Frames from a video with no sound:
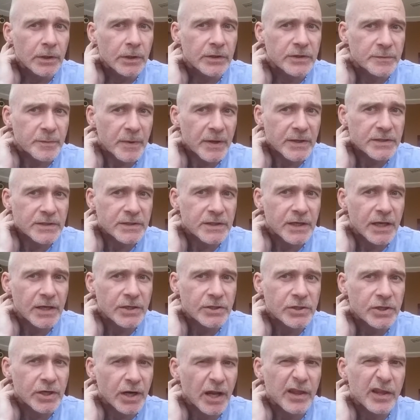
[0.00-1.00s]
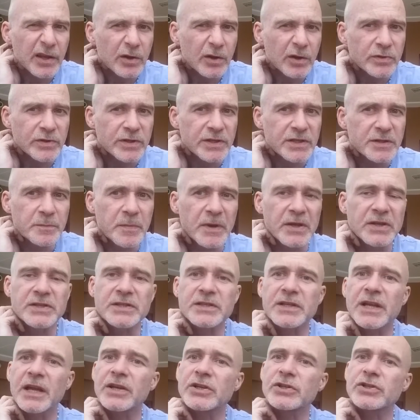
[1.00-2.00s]
in the space station. I think it was the space
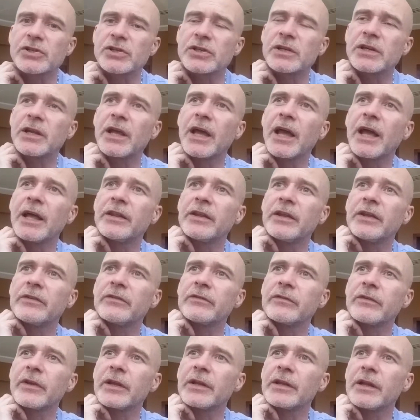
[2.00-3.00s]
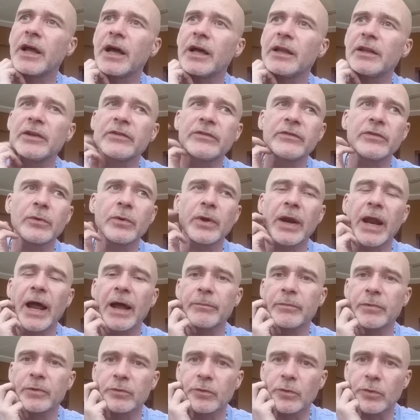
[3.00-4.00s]
station, and they said, uh, "Let's see what
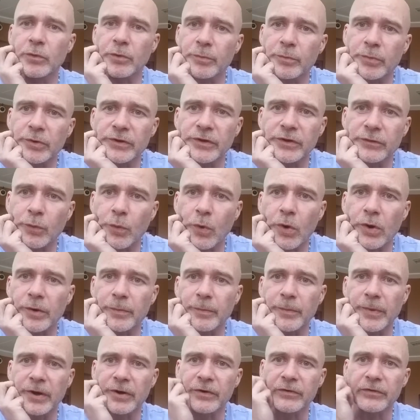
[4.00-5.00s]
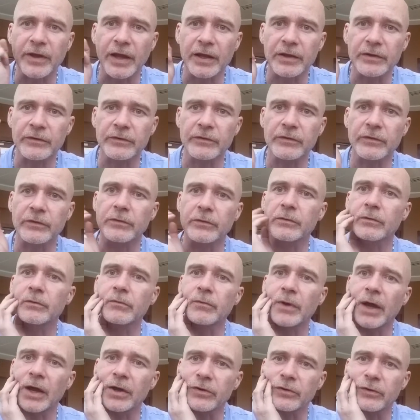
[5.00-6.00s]
happened when we put these water bears out into
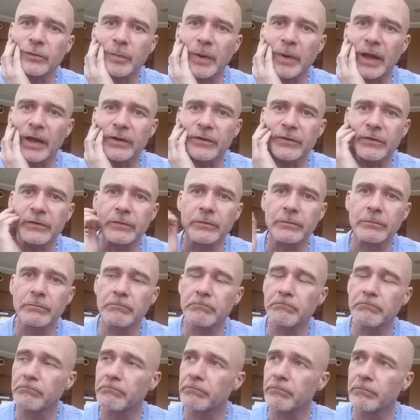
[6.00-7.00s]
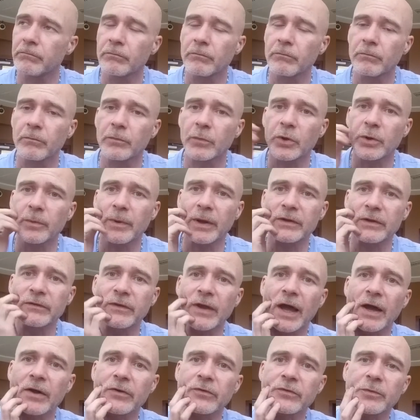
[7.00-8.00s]
outer space." Put them out
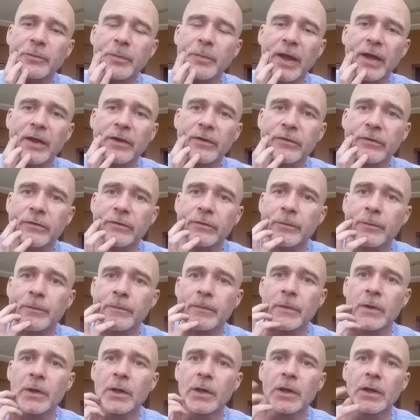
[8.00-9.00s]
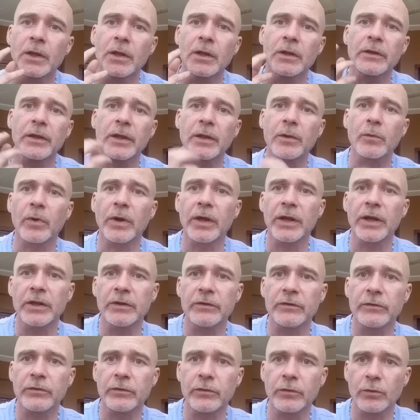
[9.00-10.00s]
to outer space. They went
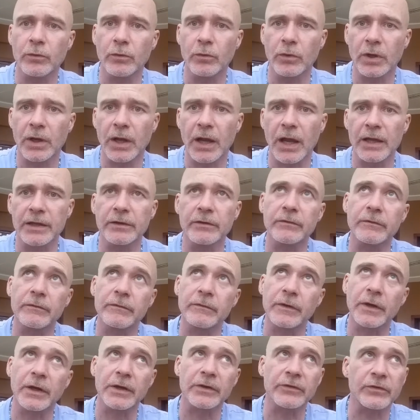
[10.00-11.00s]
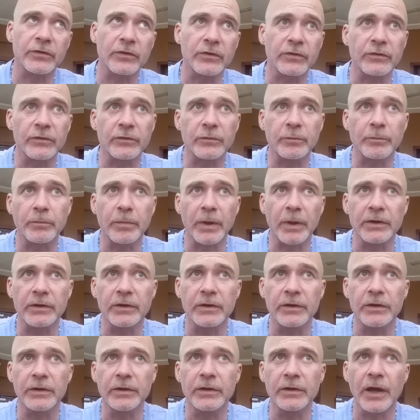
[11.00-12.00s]
into a kind of uh,
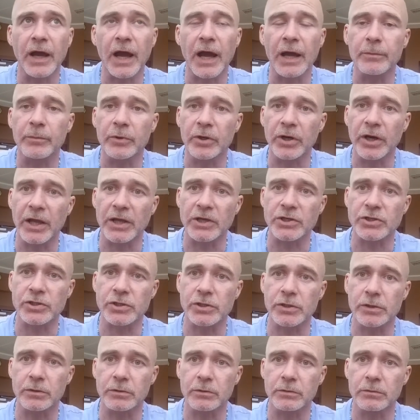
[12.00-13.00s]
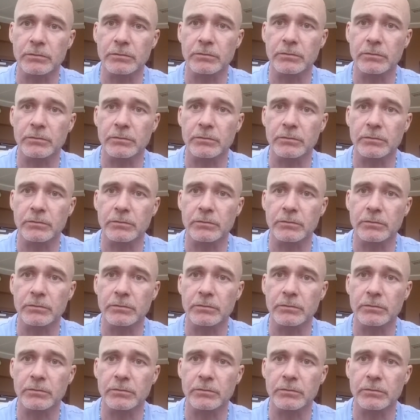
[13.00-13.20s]
suspended hibernation,